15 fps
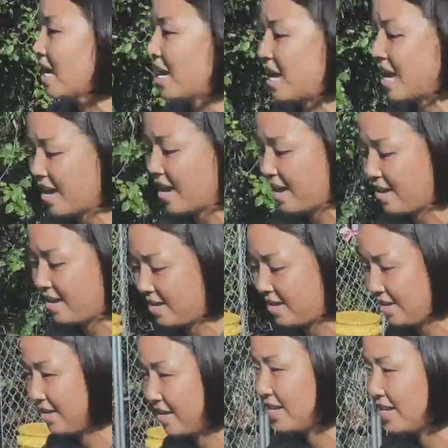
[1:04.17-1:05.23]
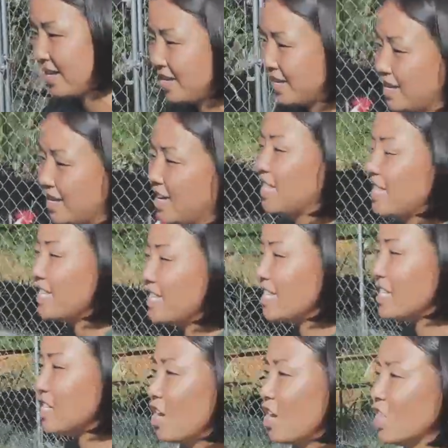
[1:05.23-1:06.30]
And this
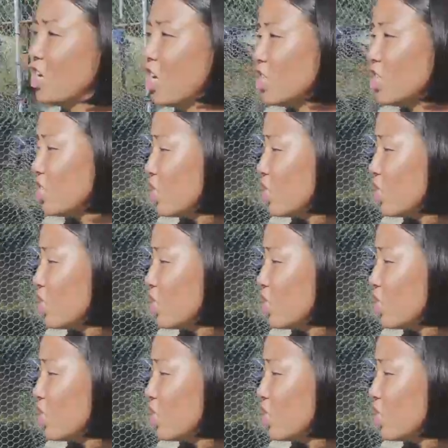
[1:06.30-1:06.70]
is our larger